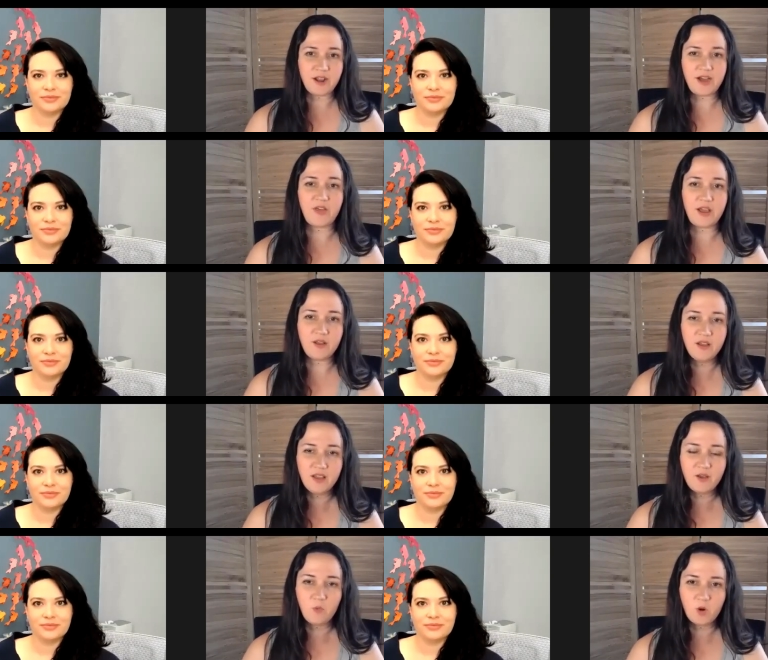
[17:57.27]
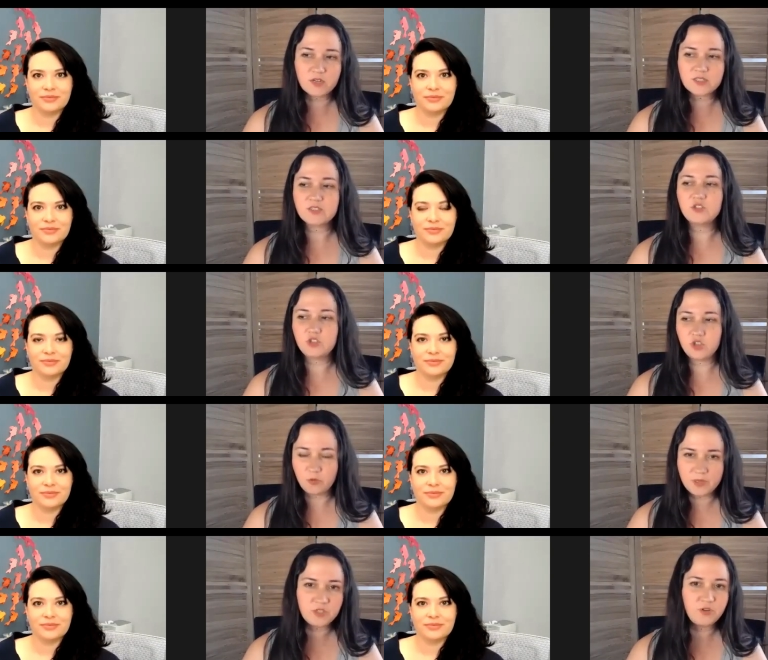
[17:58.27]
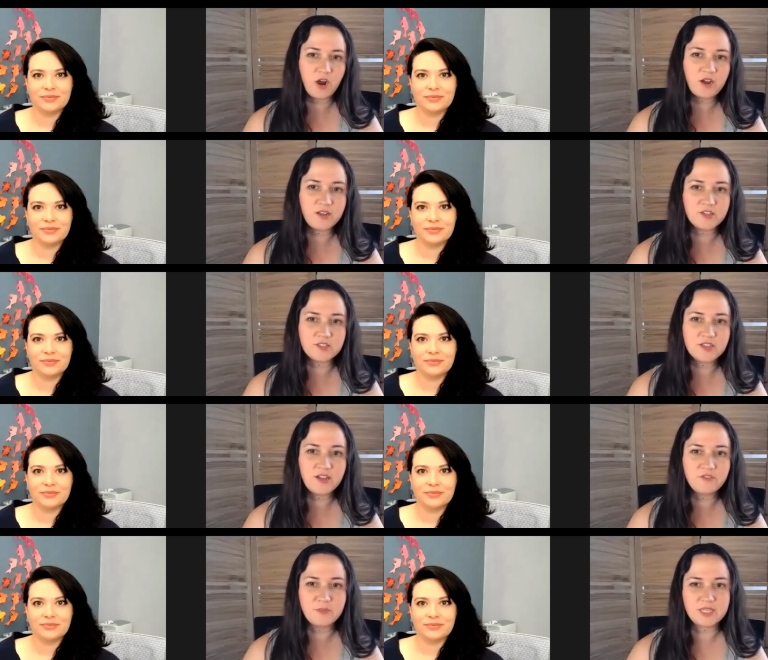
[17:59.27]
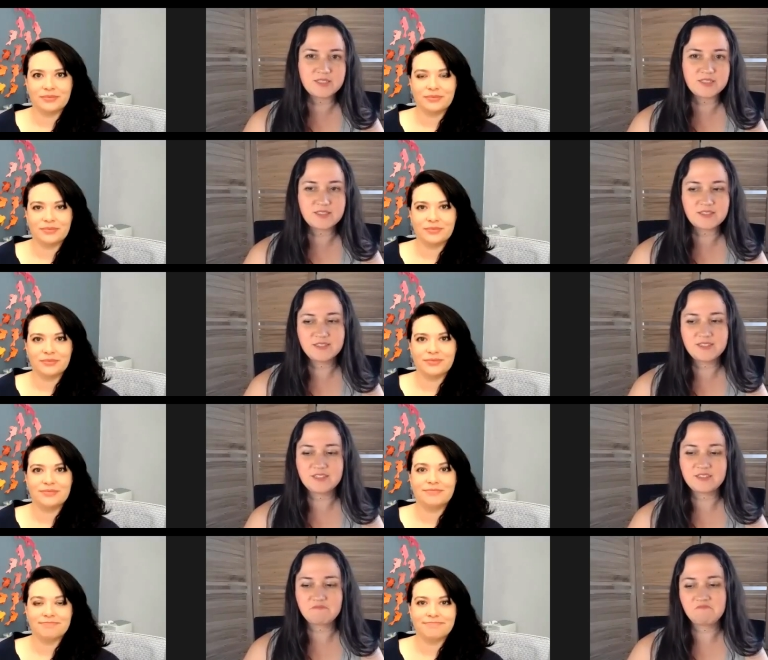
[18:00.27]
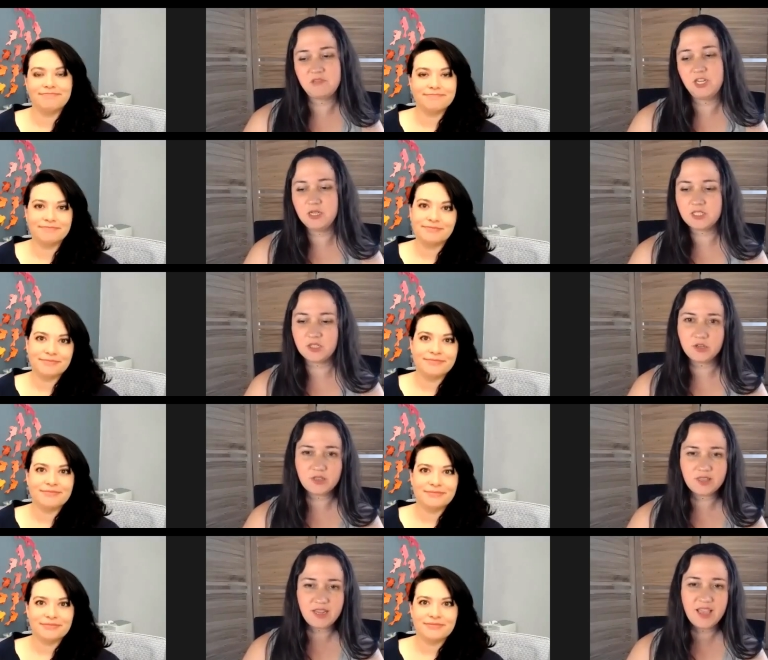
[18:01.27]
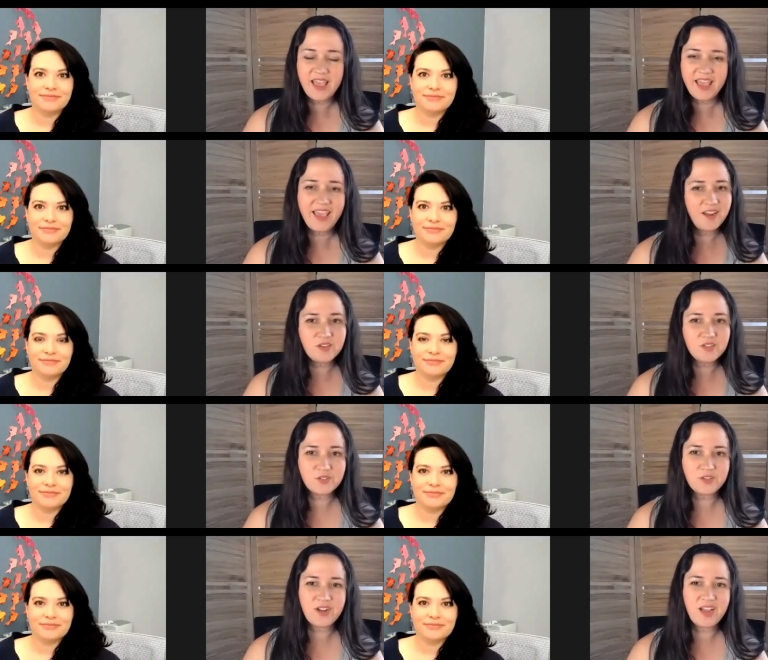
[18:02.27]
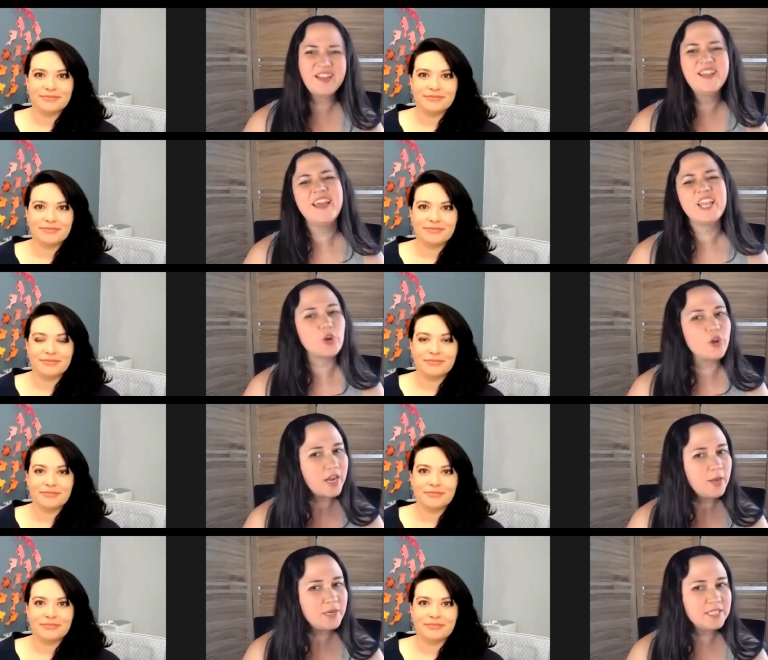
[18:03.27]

Speaker 1: how that works. Don't be too hard on yourself, because it's, you know, it's a learned thing. And also you're not up